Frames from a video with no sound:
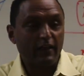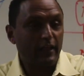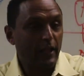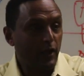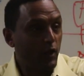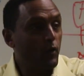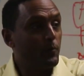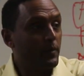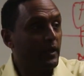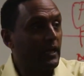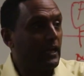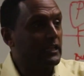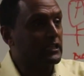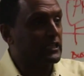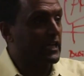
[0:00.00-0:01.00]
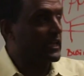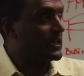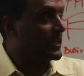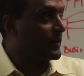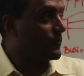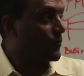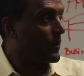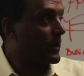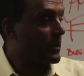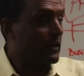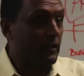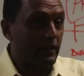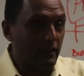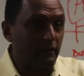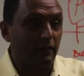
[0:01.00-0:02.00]
a cubicle setting where
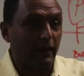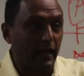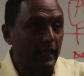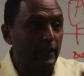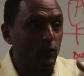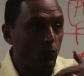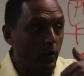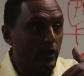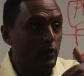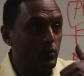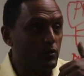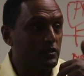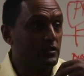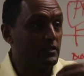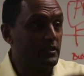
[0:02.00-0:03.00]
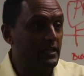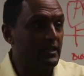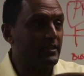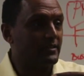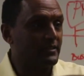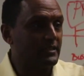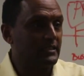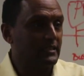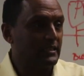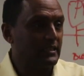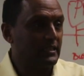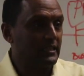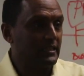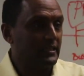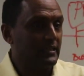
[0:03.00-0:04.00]
literally when you sneeze,
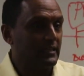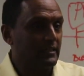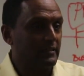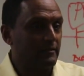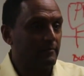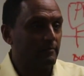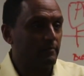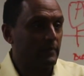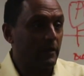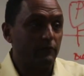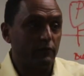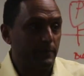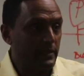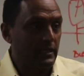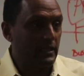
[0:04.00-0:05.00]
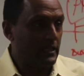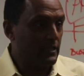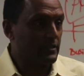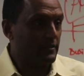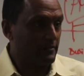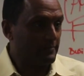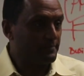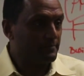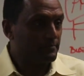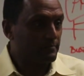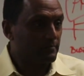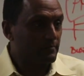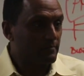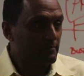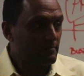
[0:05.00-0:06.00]
everybody listen,
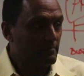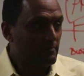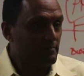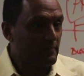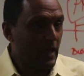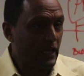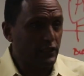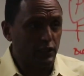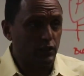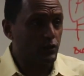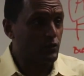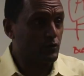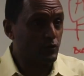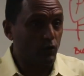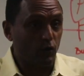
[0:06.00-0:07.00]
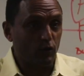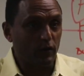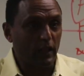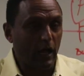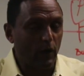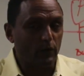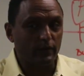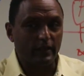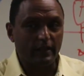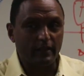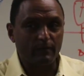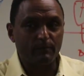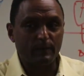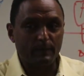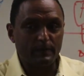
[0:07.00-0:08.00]
and she's so loud, and
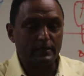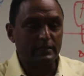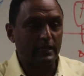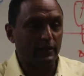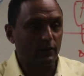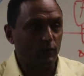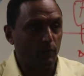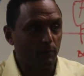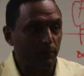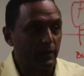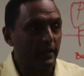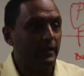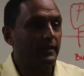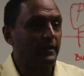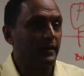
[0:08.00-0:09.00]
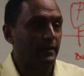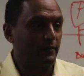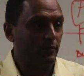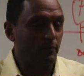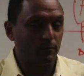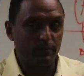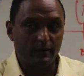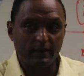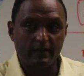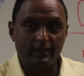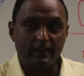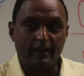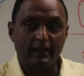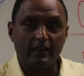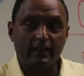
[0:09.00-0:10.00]
then people start complaining, and
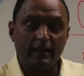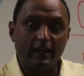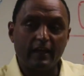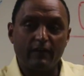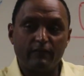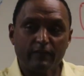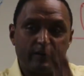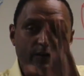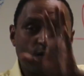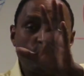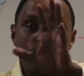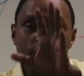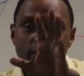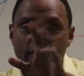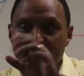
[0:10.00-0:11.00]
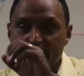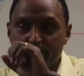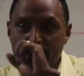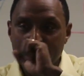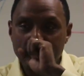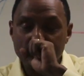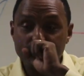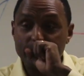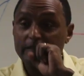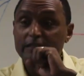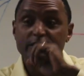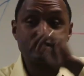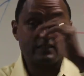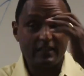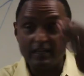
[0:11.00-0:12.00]
then they give her a corner place, but
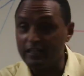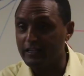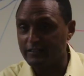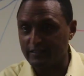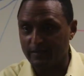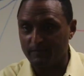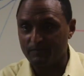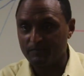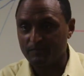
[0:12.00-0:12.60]
still the same.